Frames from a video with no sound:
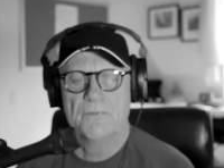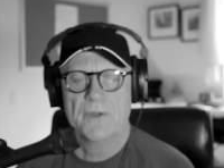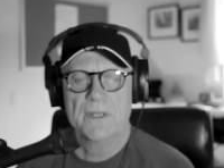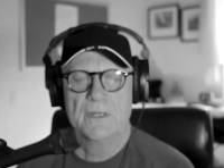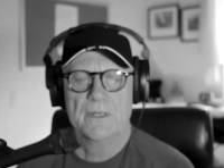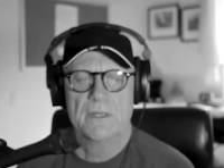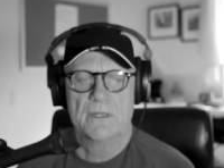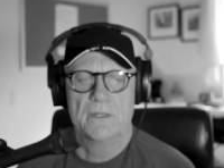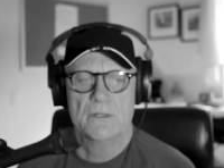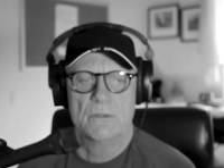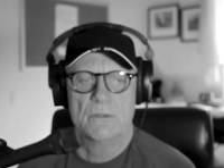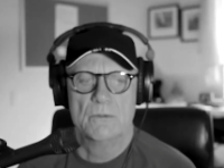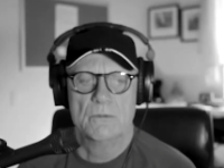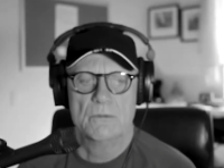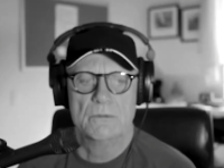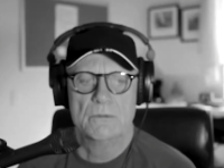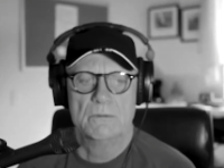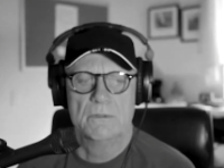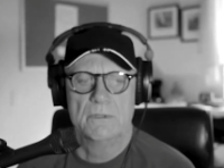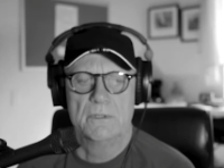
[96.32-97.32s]
Do you
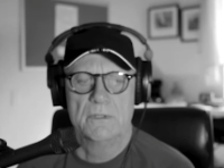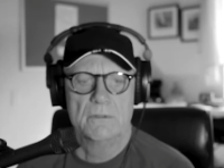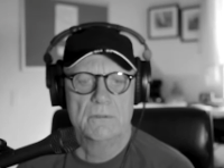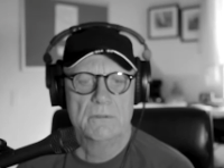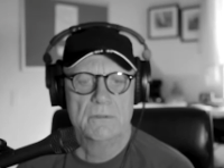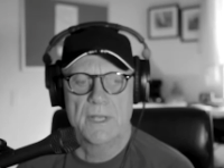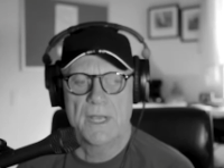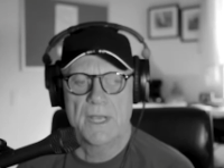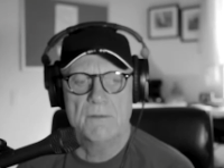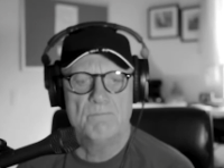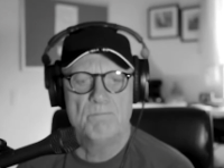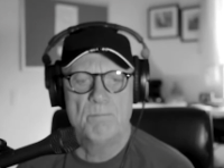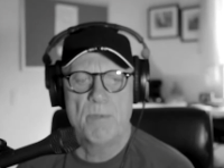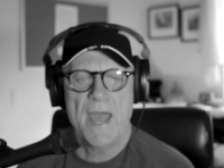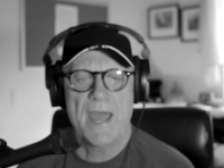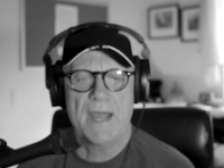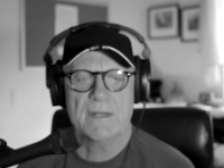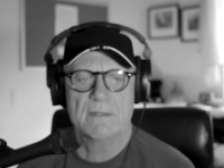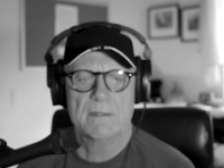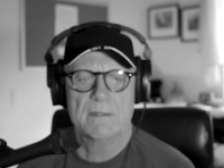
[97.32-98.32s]
do you date
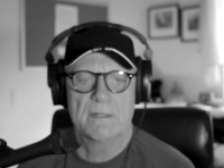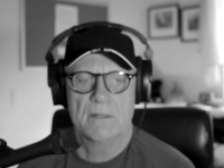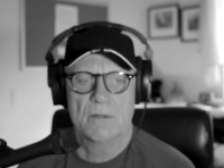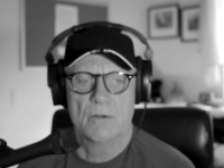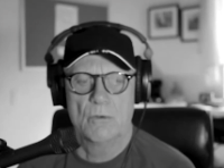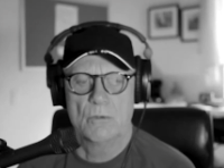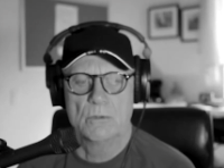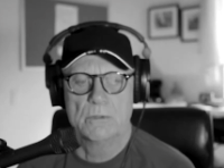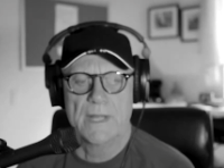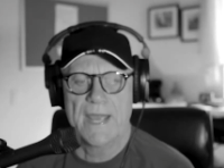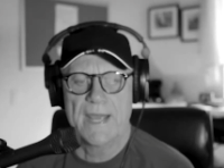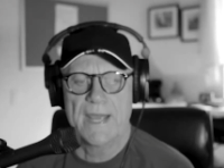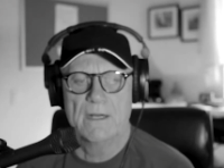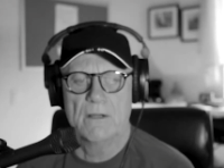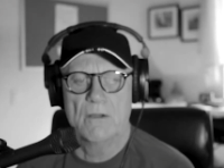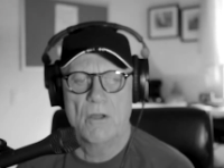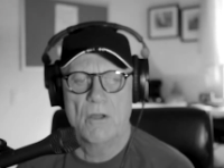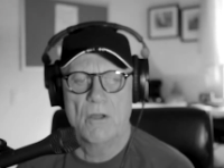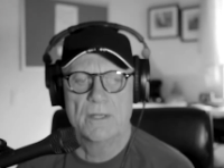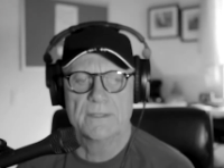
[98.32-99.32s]
back to the old
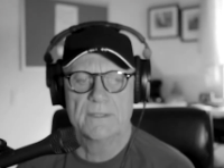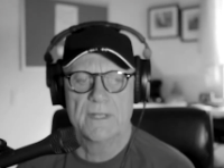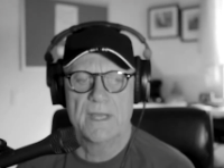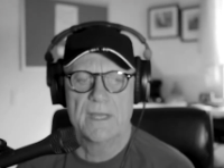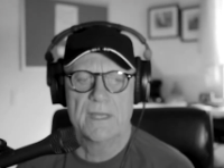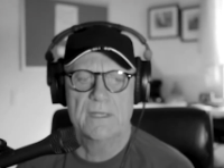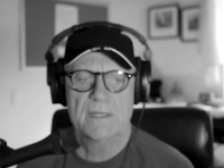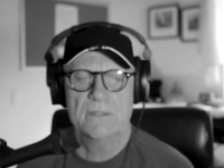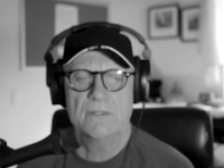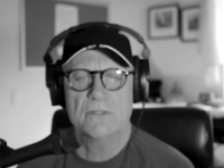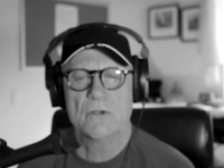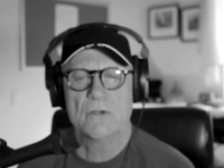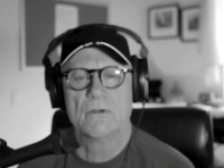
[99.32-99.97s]
analog days or?